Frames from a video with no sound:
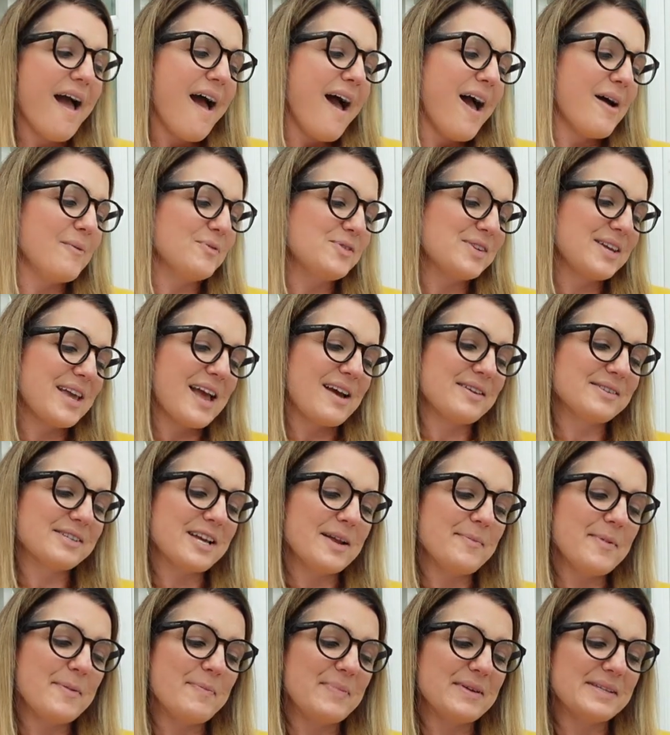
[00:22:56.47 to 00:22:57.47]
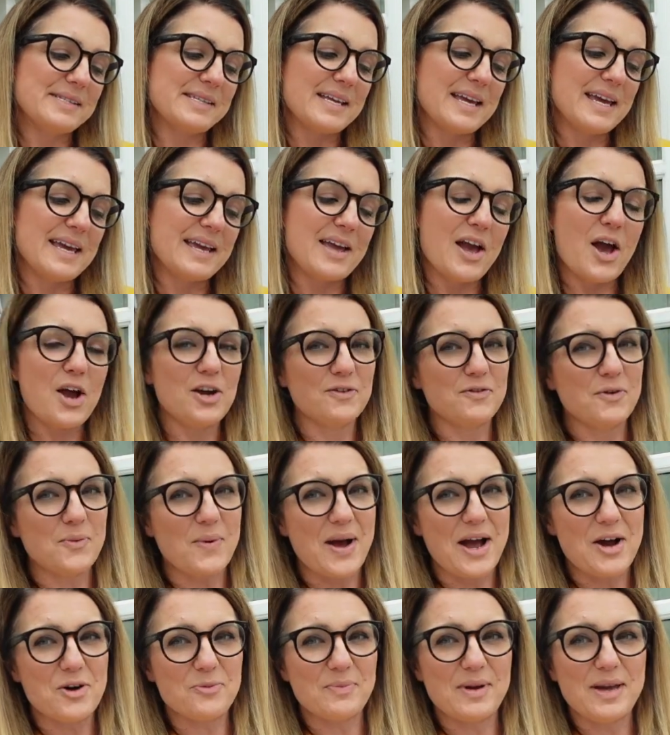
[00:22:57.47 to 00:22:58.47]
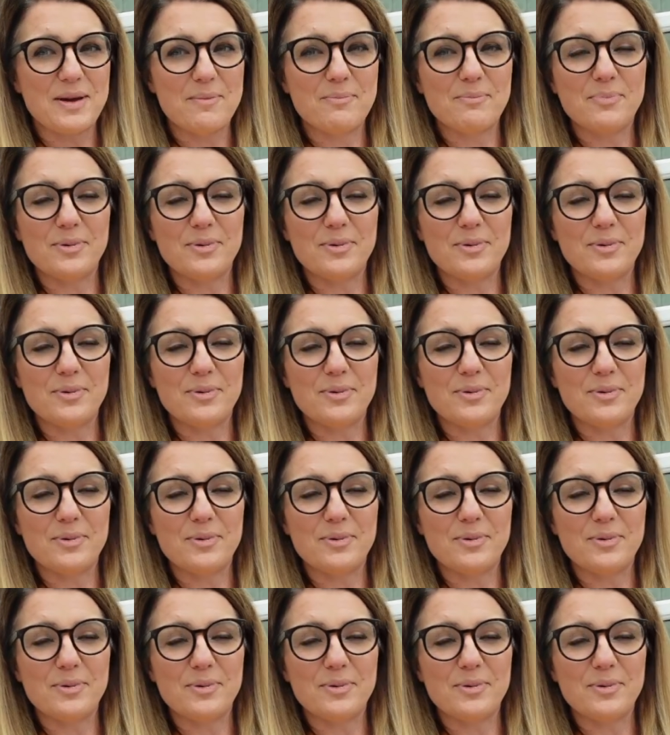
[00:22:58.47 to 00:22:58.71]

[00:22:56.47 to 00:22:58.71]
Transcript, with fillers: Um, so yeah, it's going to be busy, overwhelming,